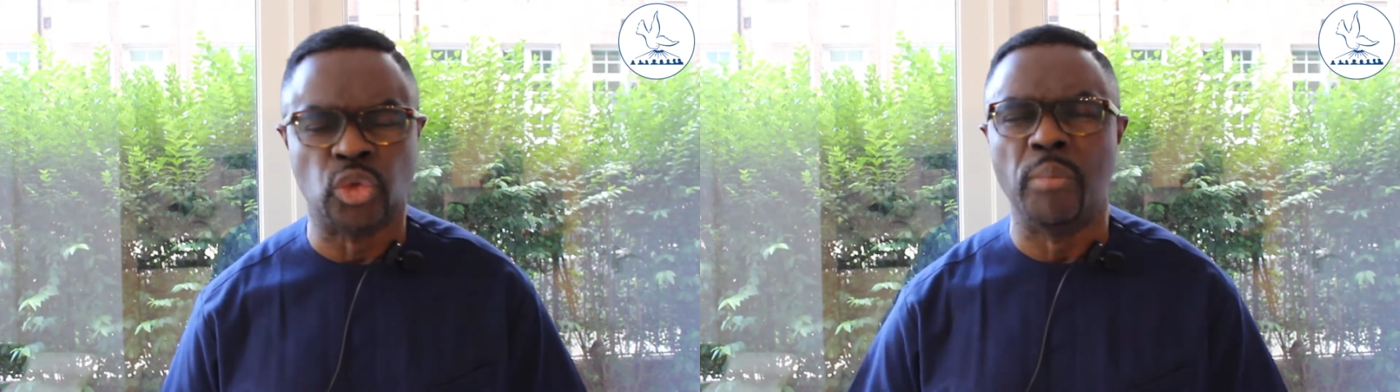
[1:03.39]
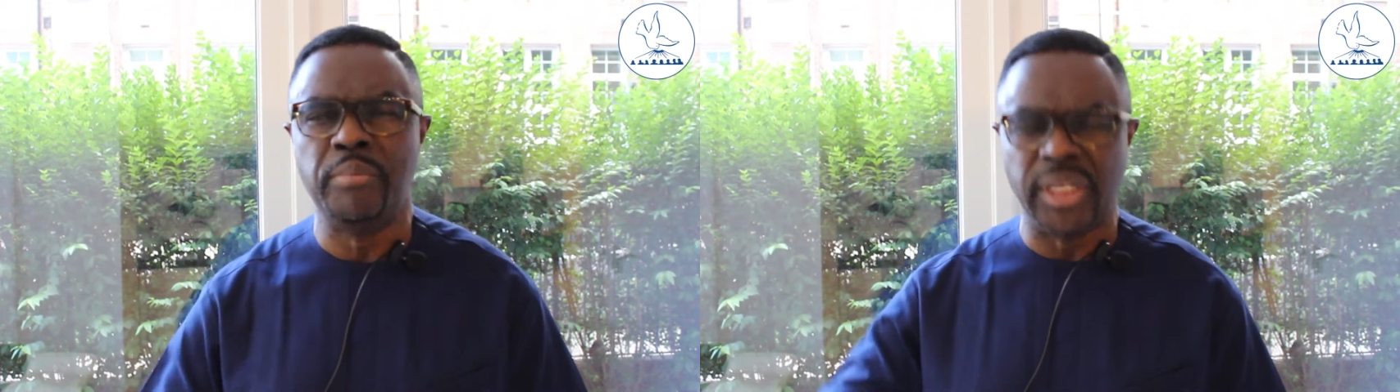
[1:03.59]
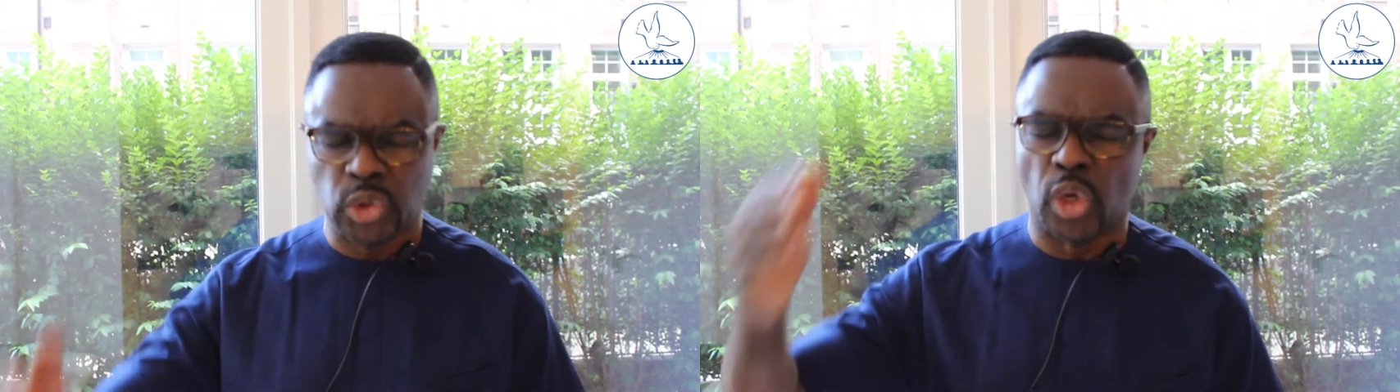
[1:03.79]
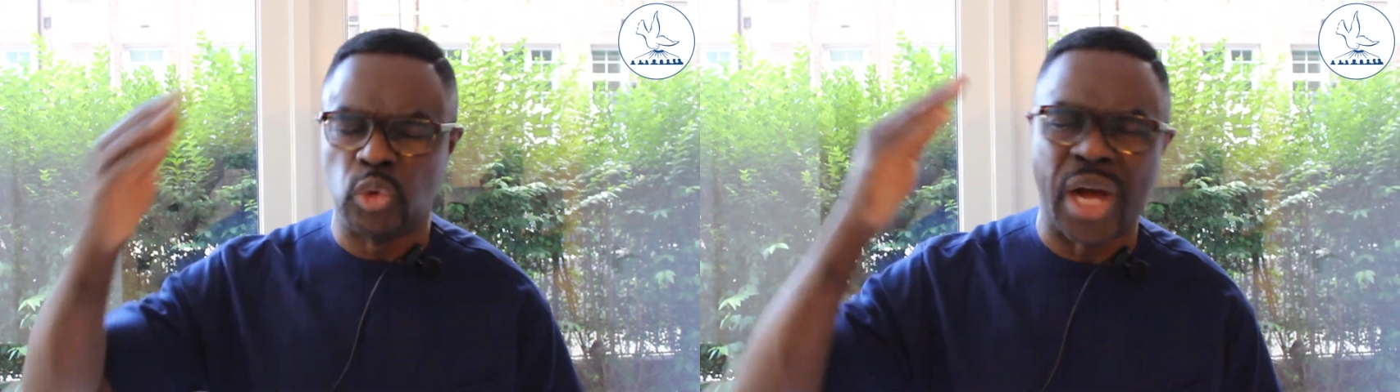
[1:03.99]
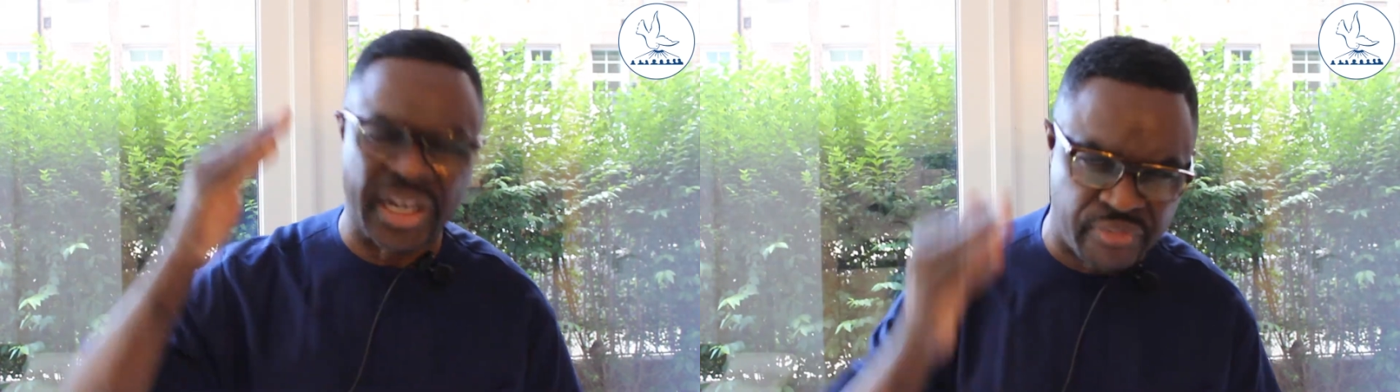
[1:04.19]
to make
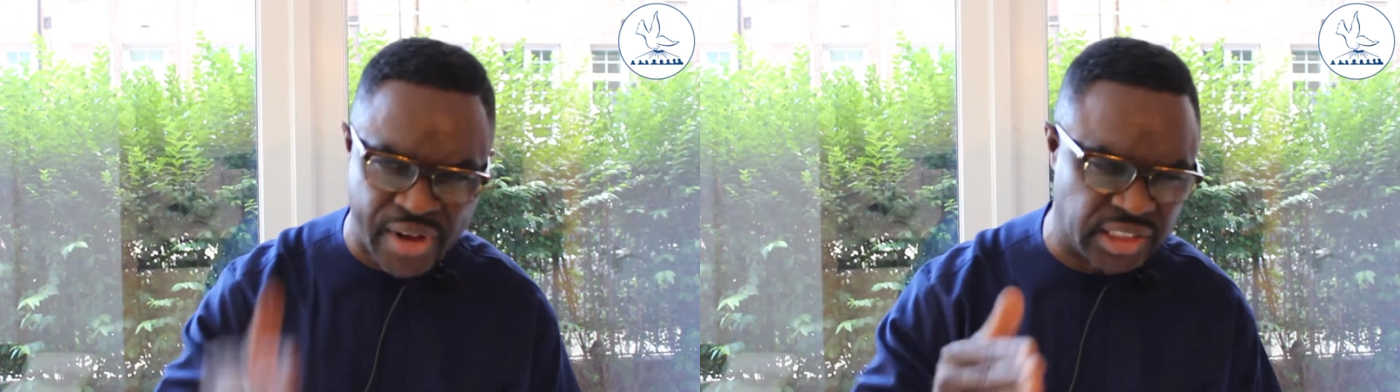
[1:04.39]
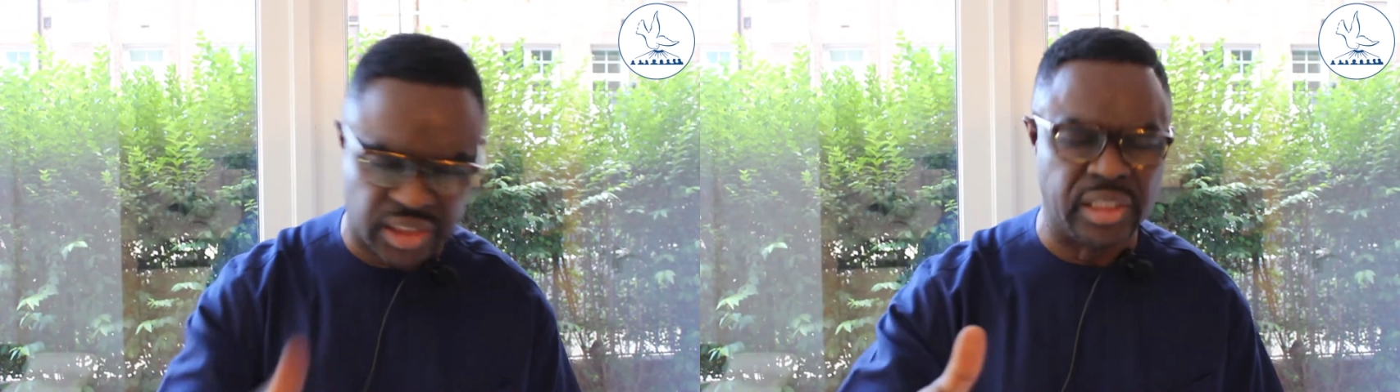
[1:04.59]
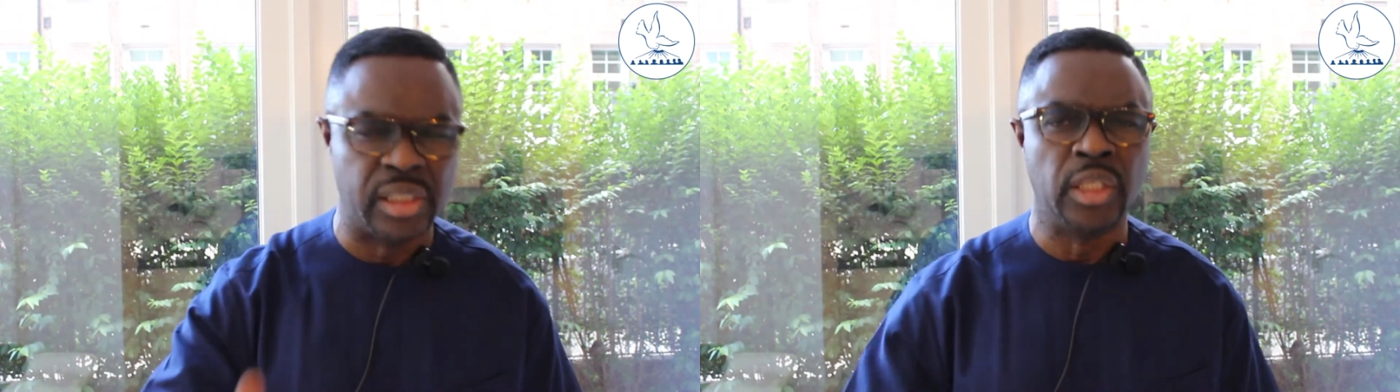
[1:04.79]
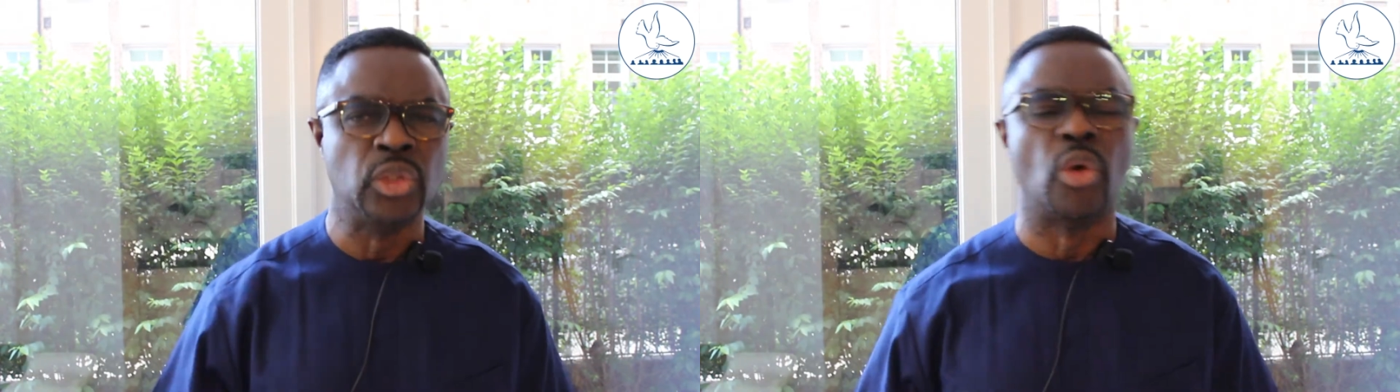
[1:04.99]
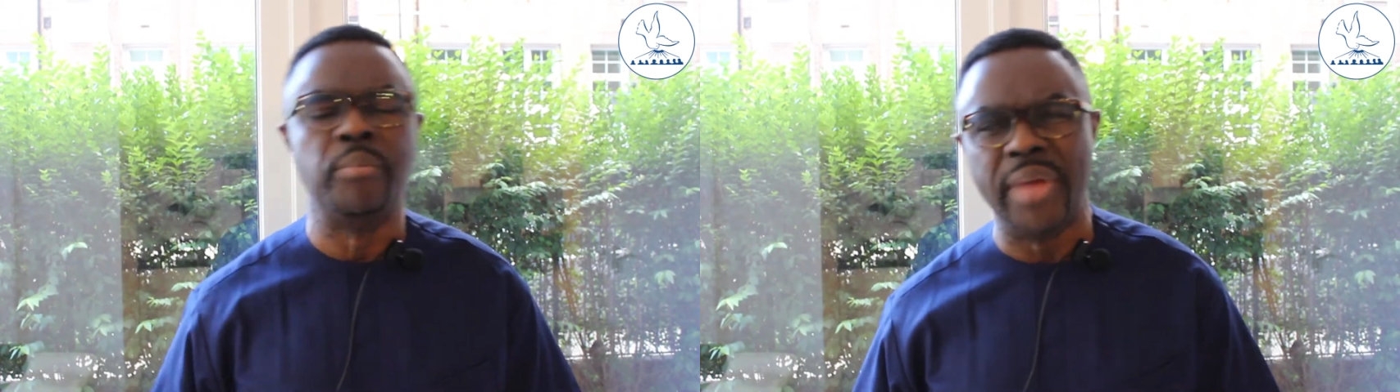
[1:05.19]
sure you are advancing,
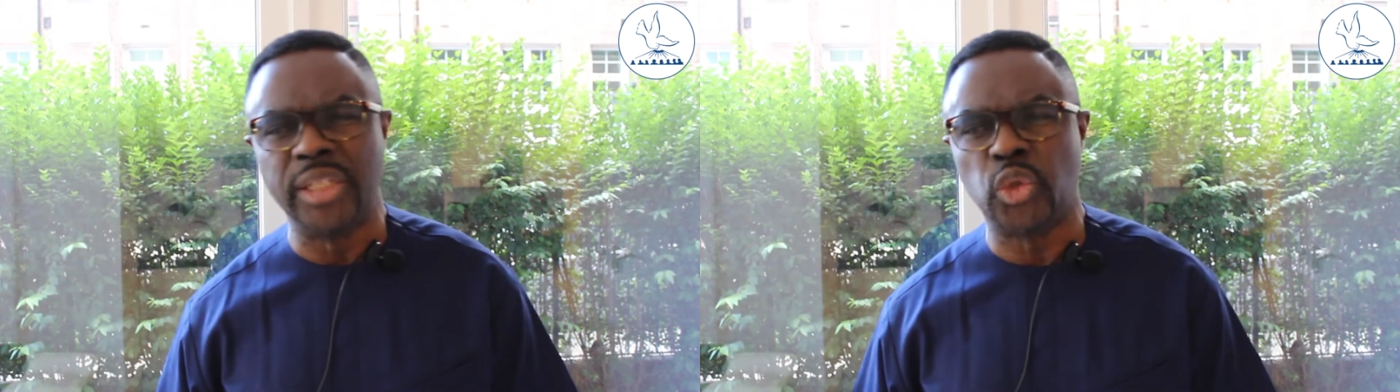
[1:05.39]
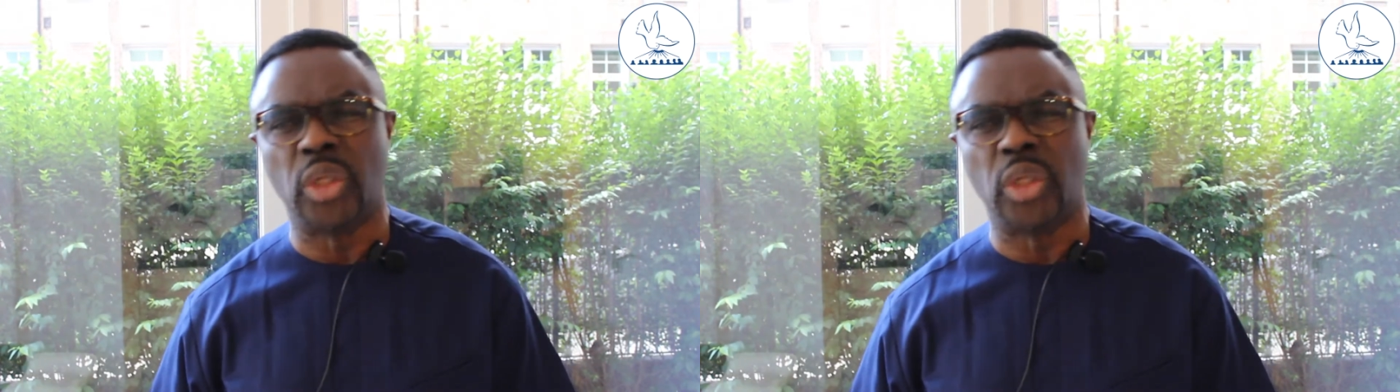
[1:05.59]
to make